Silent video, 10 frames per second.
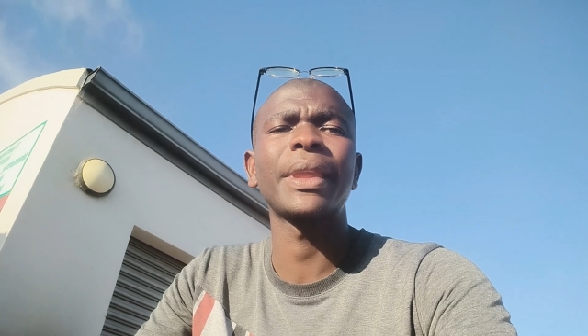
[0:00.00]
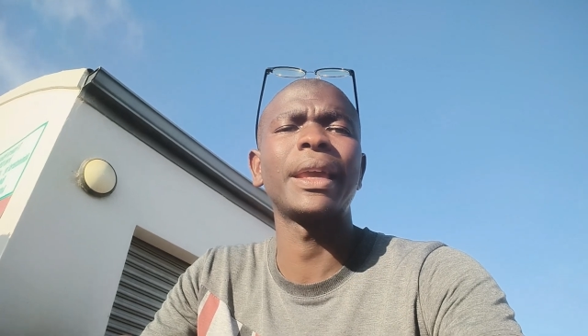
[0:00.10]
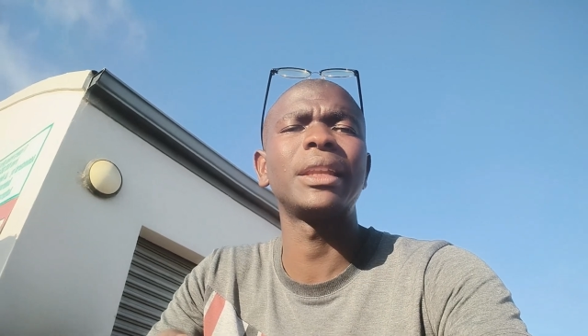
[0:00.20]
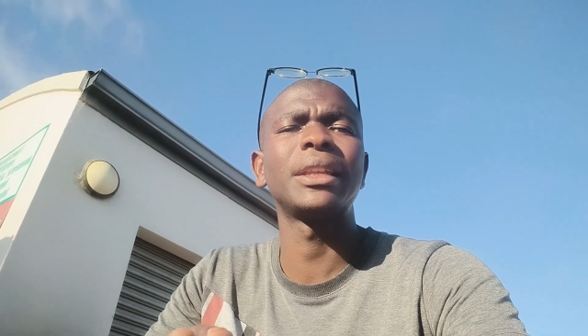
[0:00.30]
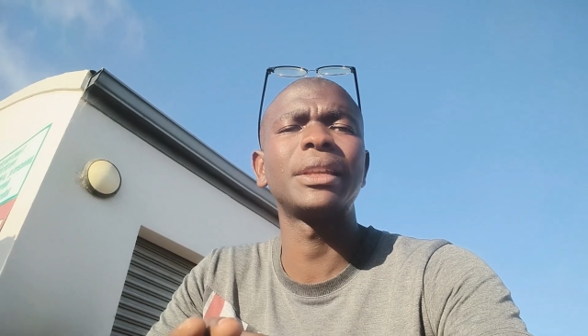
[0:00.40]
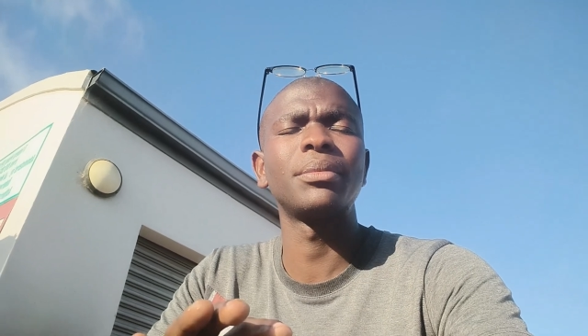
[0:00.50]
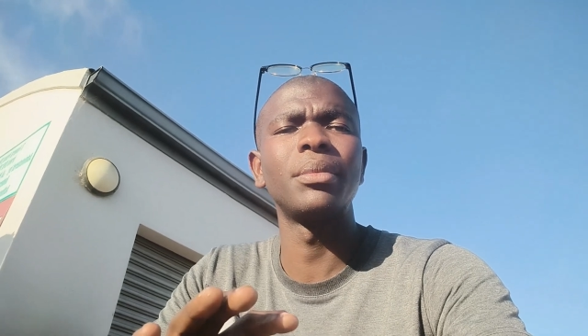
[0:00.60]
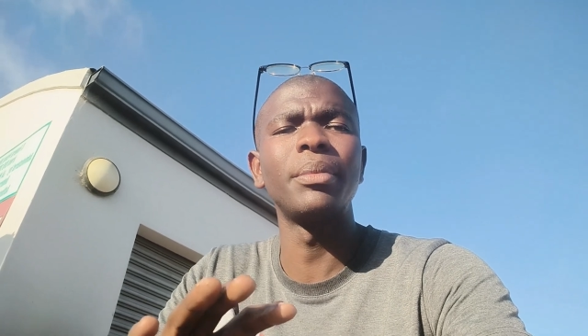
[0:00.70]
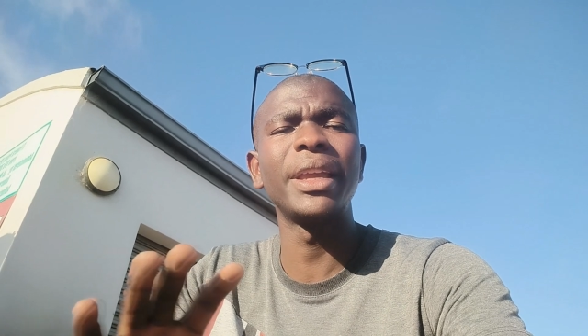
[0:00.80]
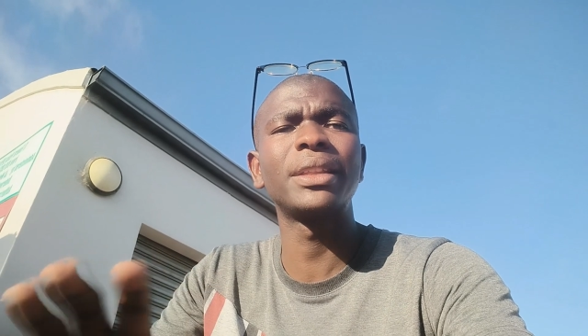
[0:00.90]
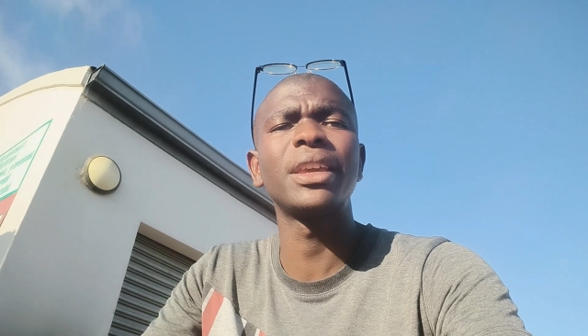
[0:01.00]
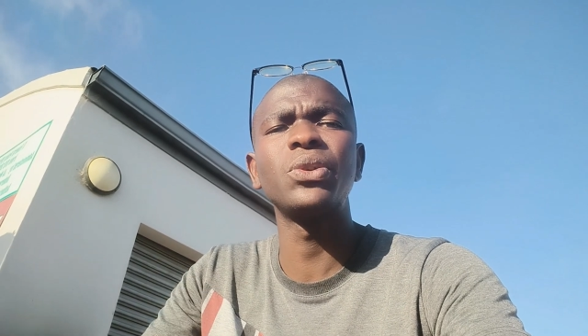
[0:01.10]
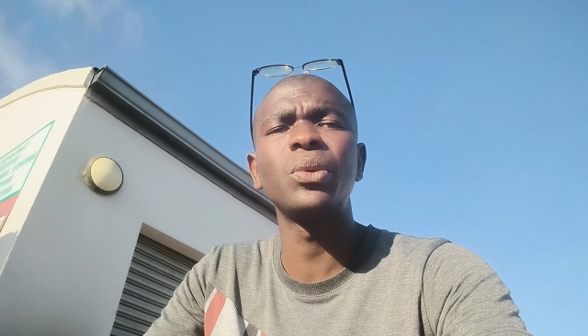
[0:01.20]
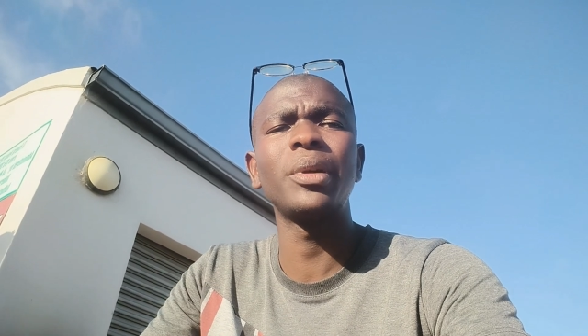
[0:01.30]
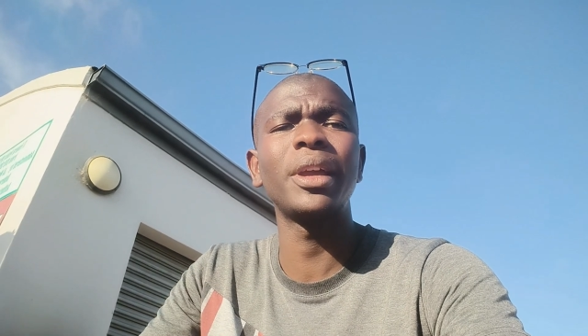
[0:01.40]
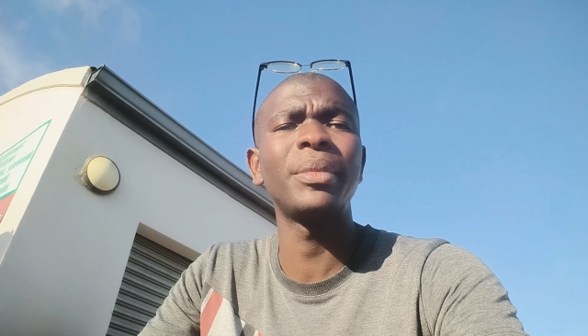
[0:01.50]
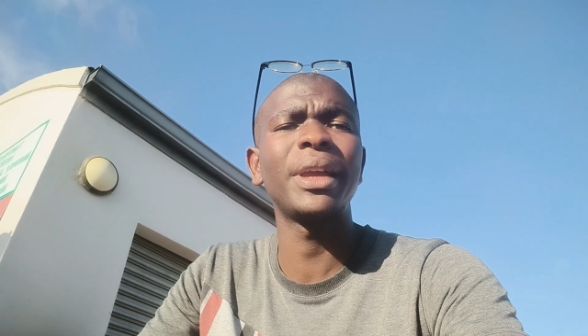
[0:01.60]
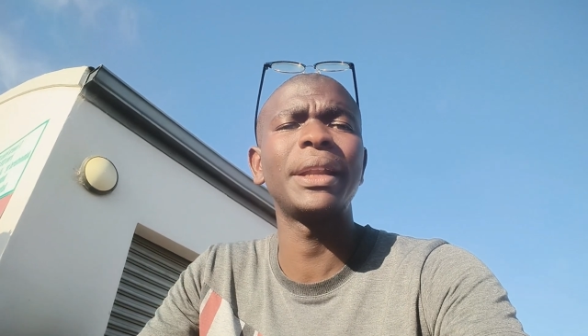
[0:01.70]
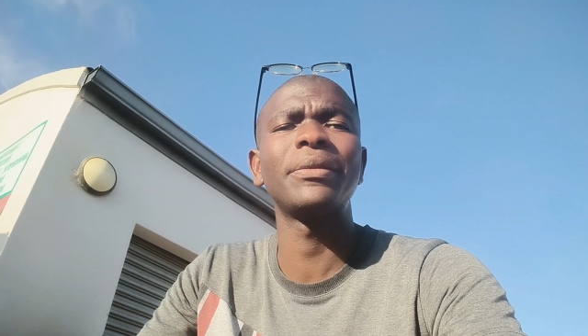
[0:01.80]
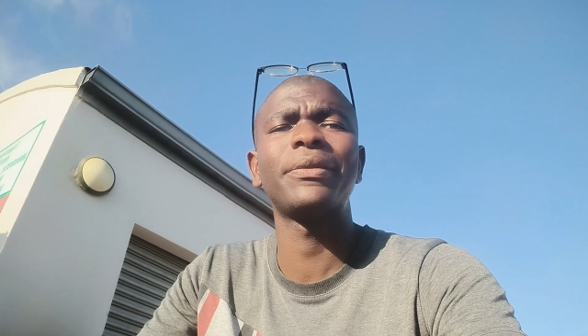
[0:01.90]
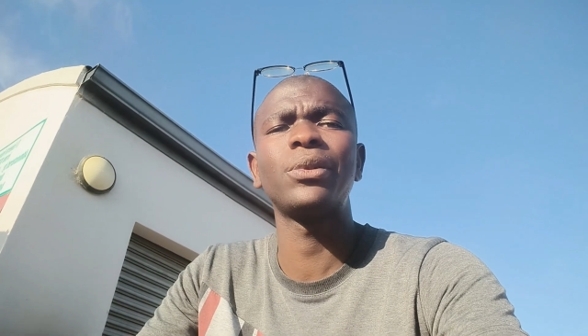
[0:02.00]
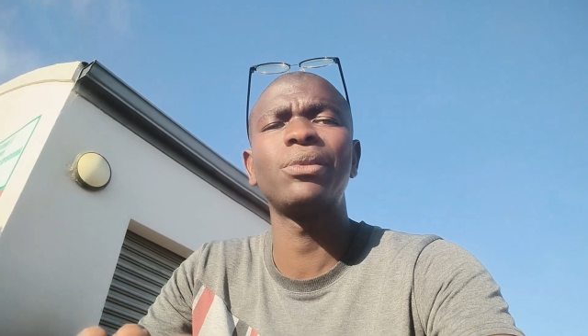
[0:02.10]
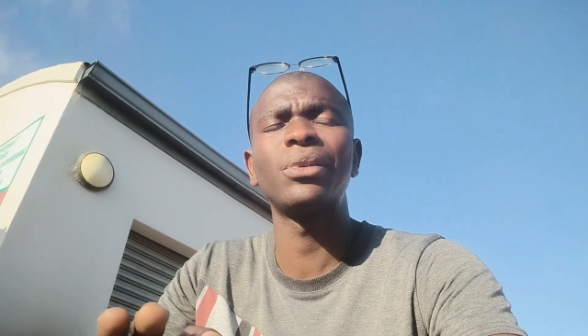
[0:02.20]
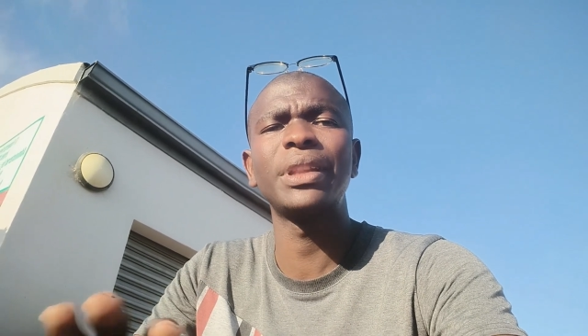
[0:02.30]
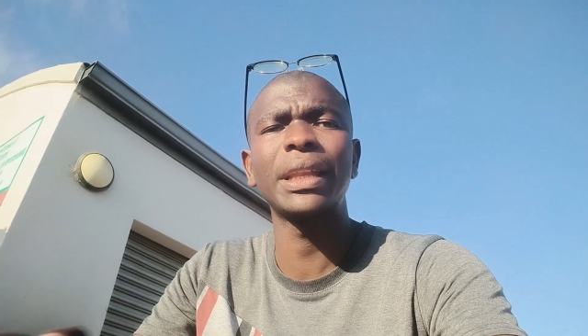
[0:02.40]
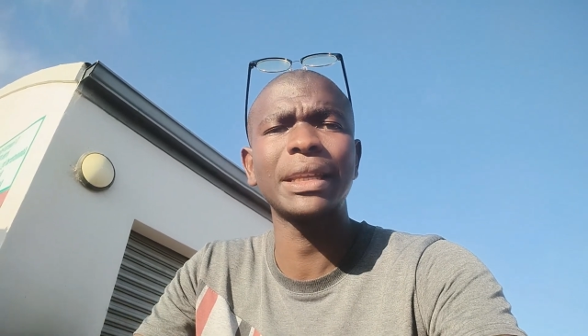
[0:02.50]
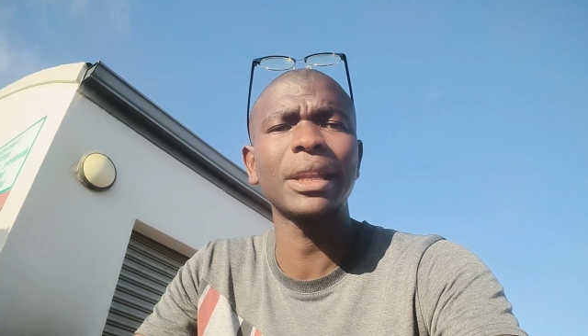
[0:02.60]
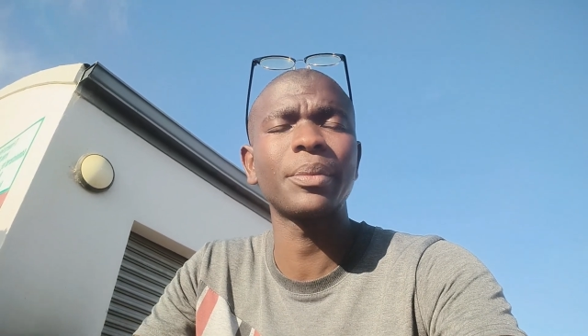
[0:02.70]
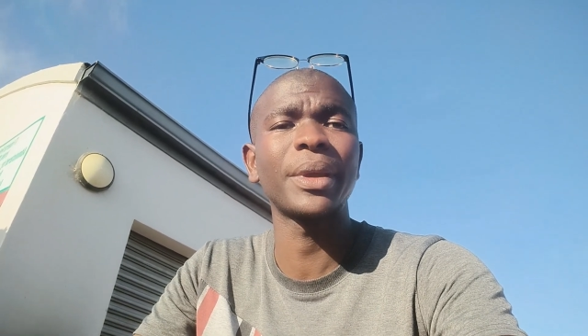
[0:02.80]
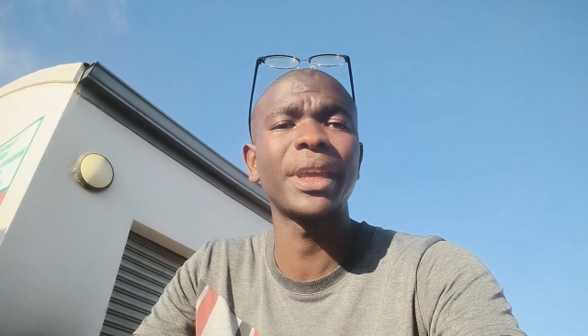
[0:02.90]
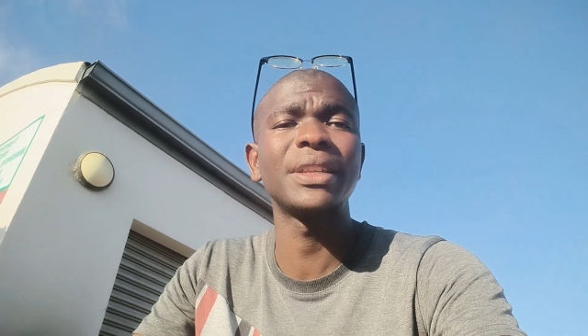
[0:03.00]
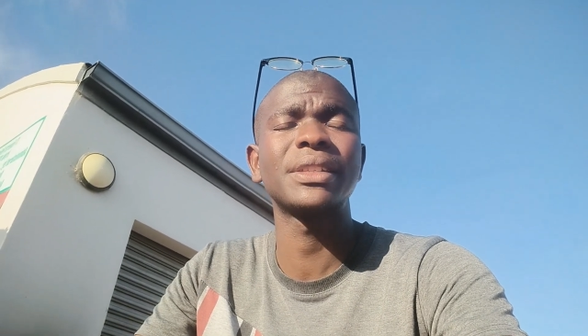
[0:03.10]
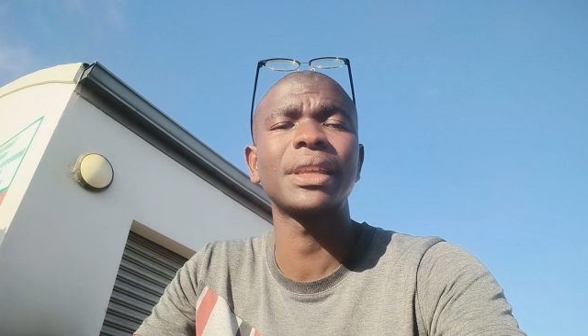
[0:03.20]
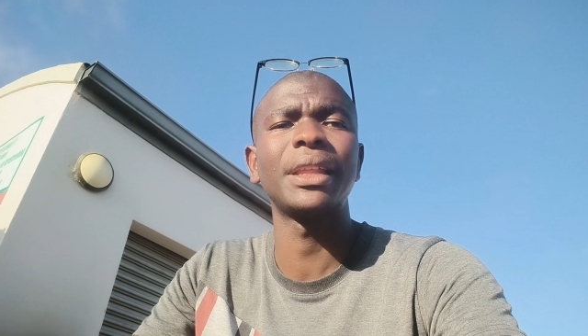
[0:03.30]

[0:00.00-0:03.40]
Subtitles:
and make the UML for the database,